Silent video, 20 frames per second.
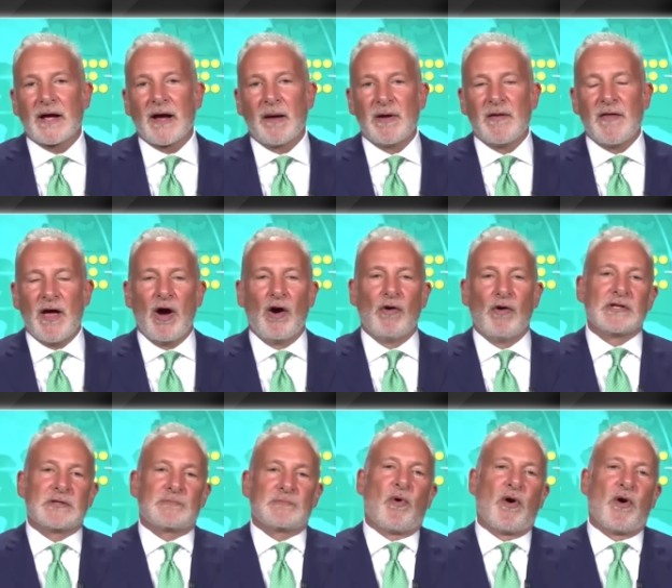I mean, they
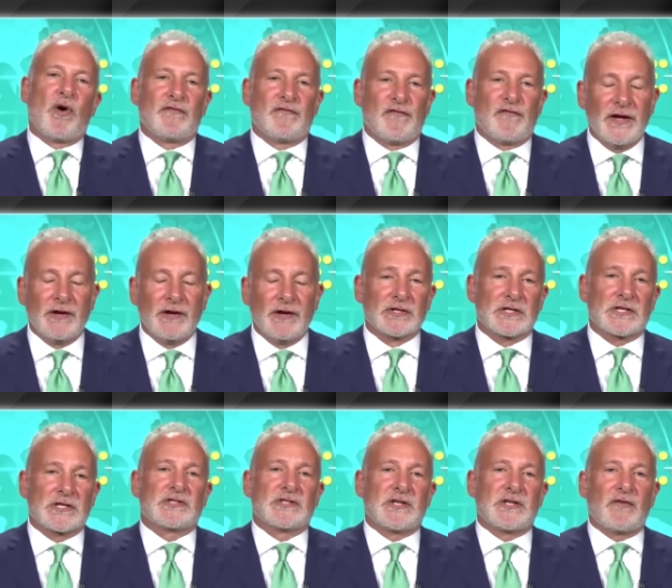always point fingers
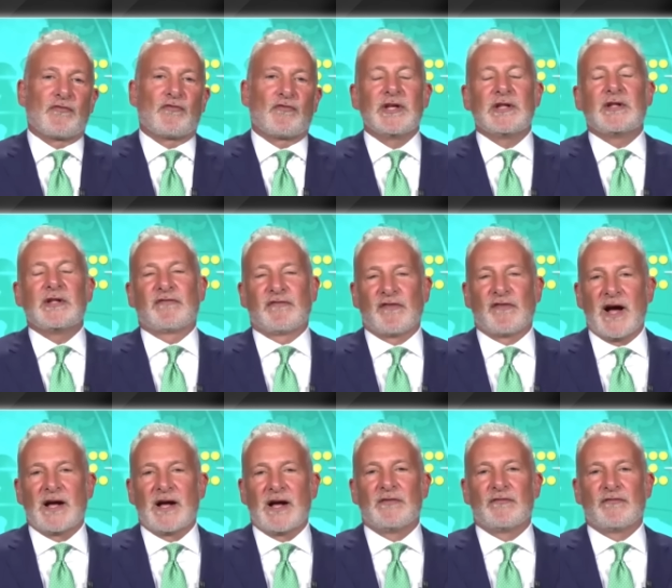because they've
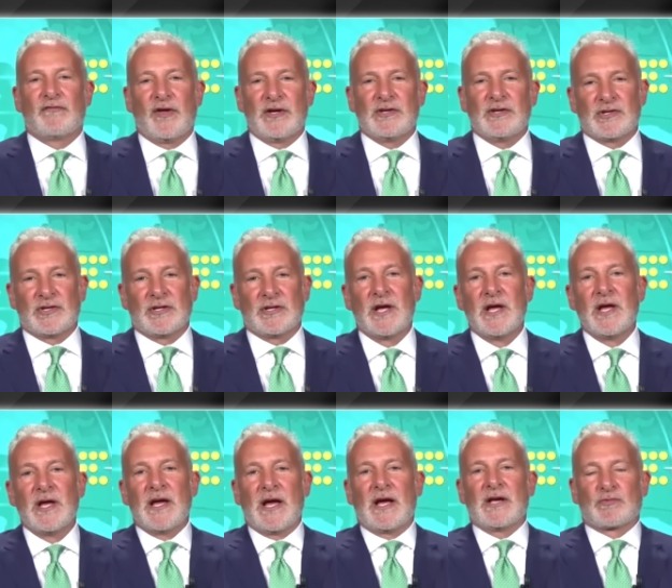redefined inflation
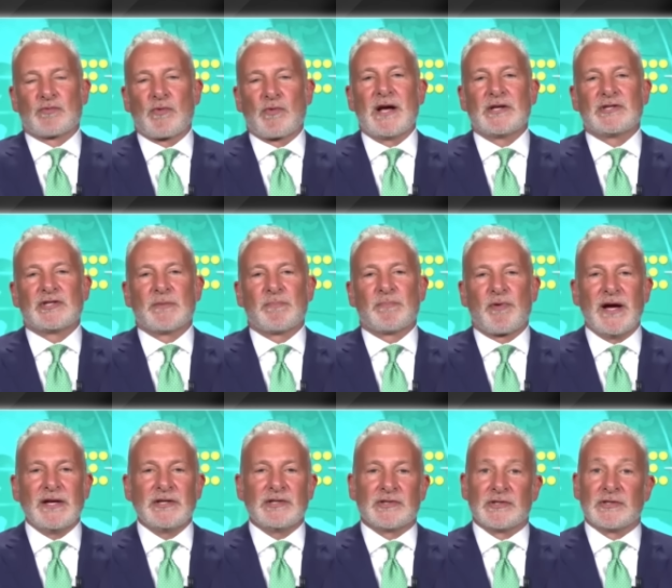as rising
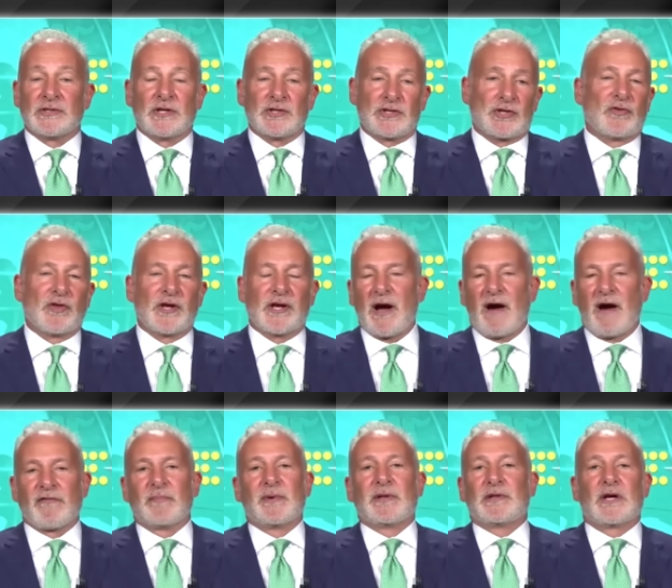prices. And so the
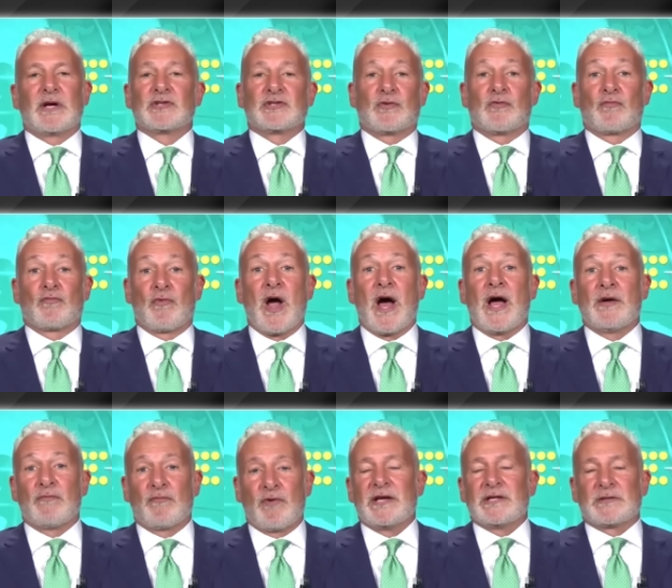government doesn't ri-
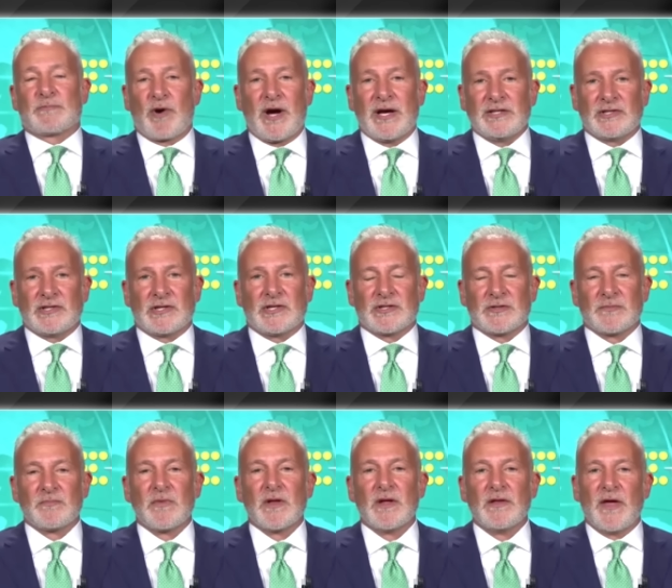raise prices.
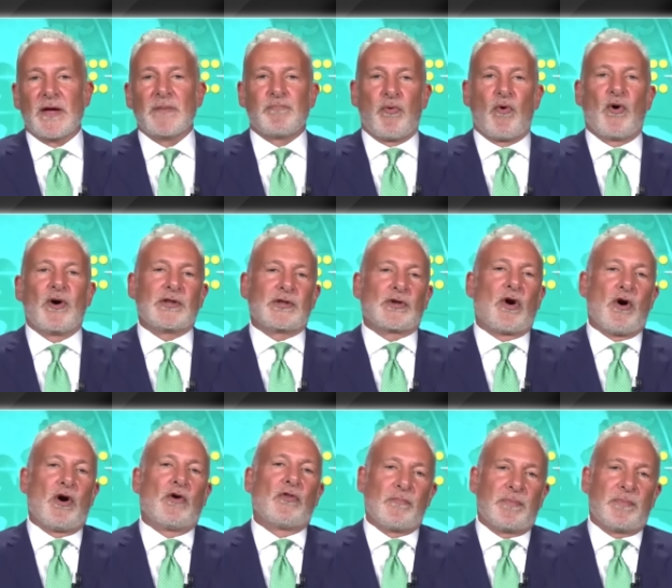They point to
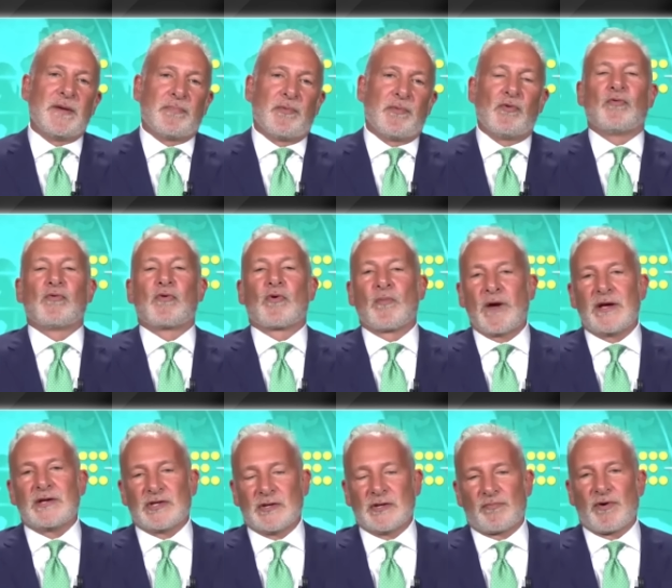all the people who are
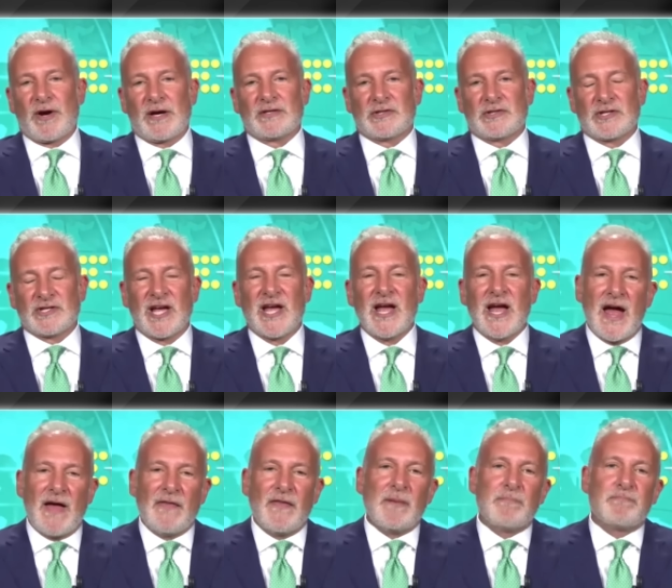raising prices
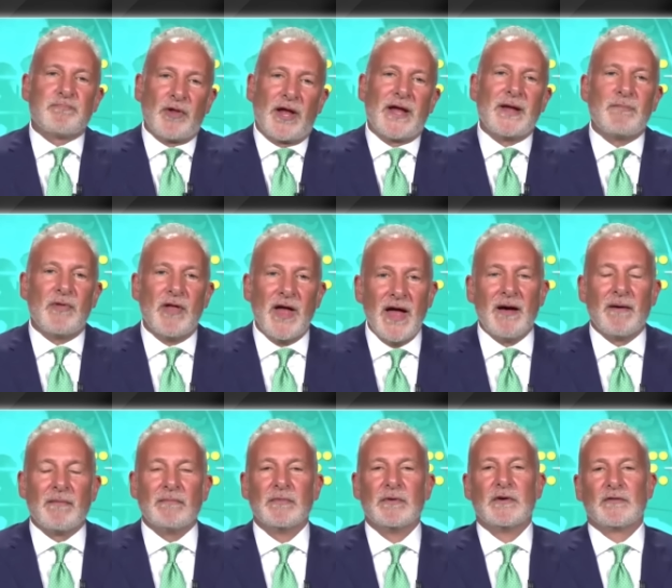and they blame
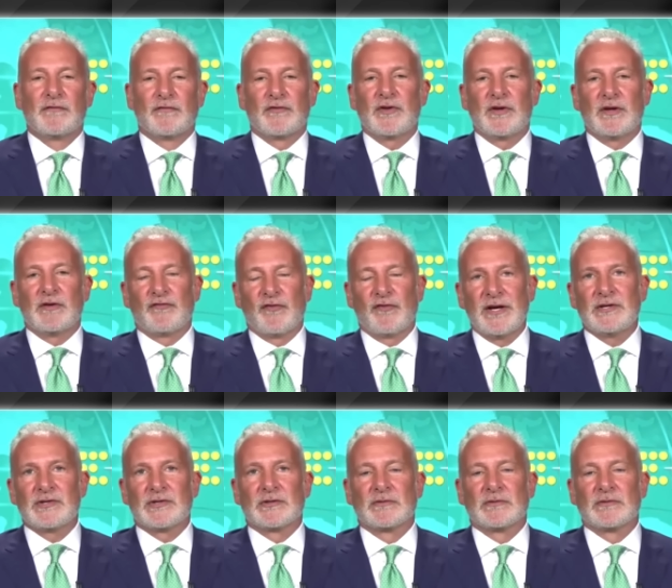them for the inflation.